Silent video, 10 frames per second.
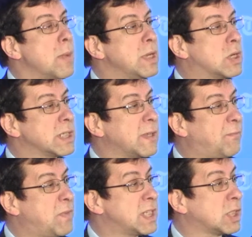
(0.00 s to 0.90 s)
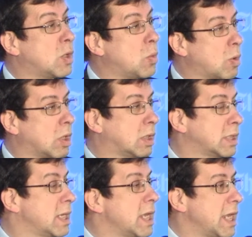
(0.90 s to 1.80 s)
because the physical
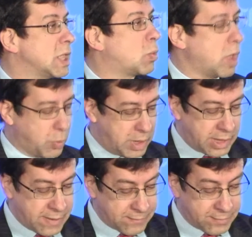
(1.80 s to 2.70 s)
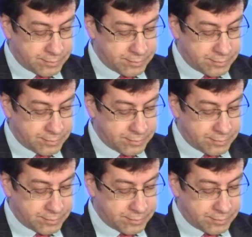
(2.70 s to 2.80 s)
world is where we live.